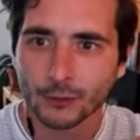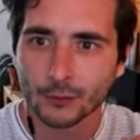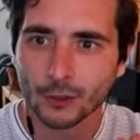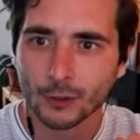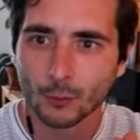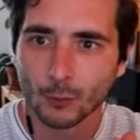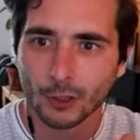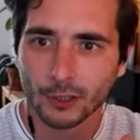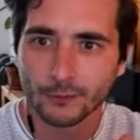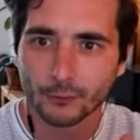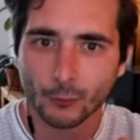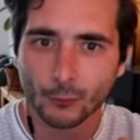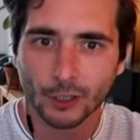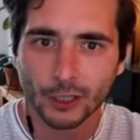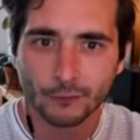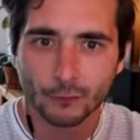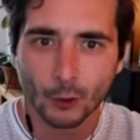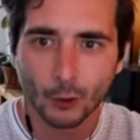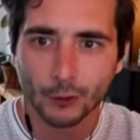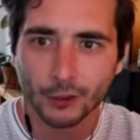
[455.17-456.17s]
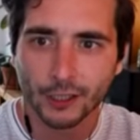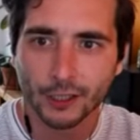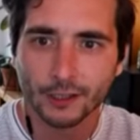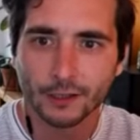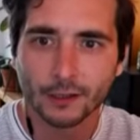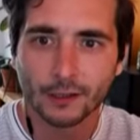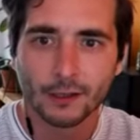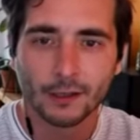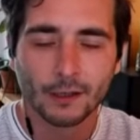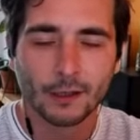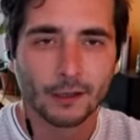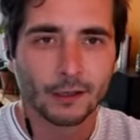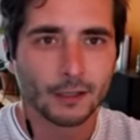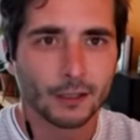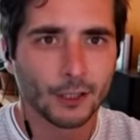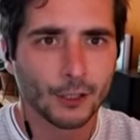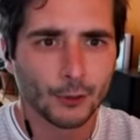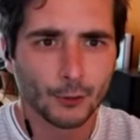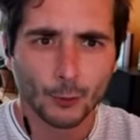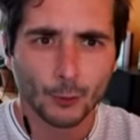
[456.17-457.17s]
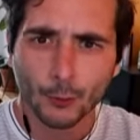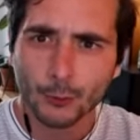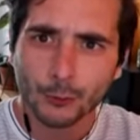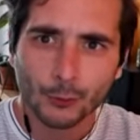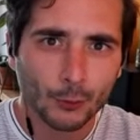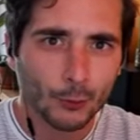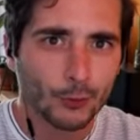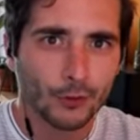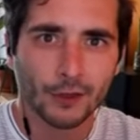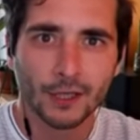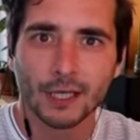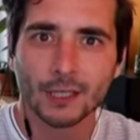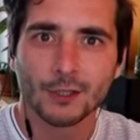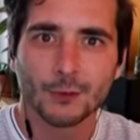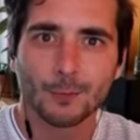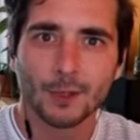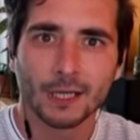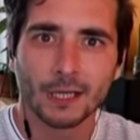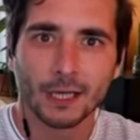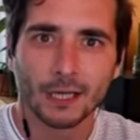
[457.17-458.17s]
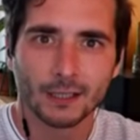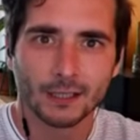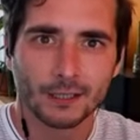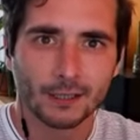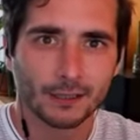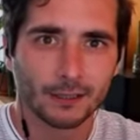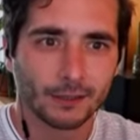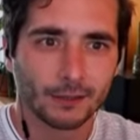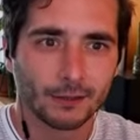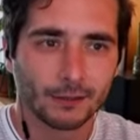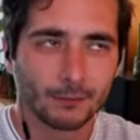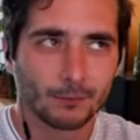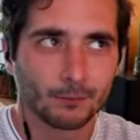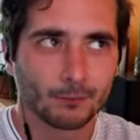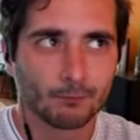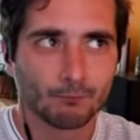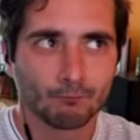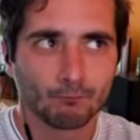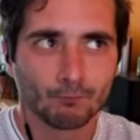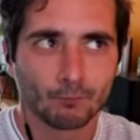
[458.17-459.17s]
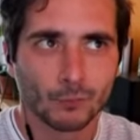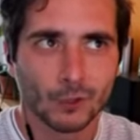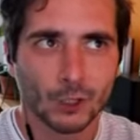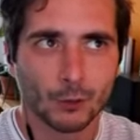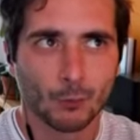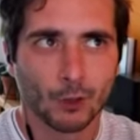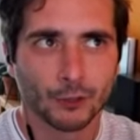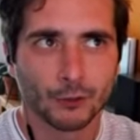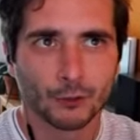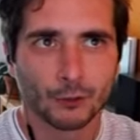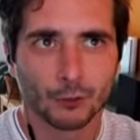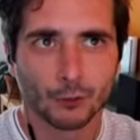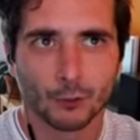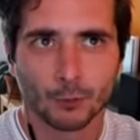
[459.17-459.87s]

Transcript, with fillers: the world of creative coding. You don't do things because you want to